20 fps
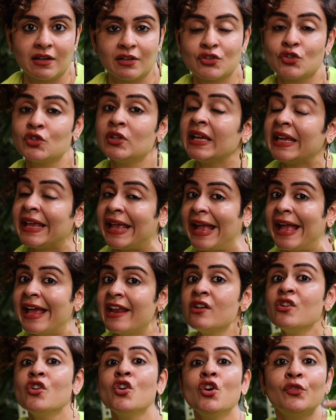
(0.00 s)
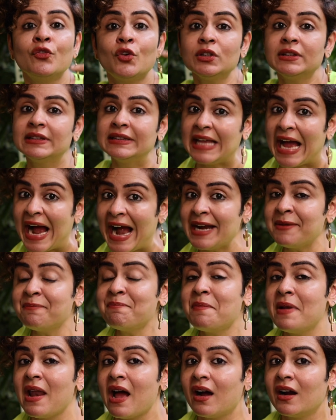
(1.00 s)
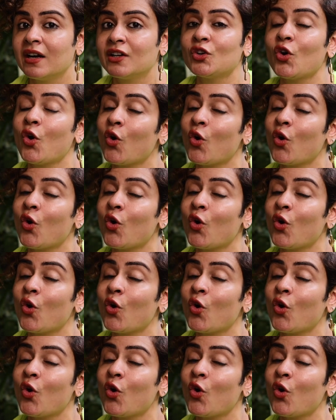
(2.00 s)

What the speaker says: So the care for that plant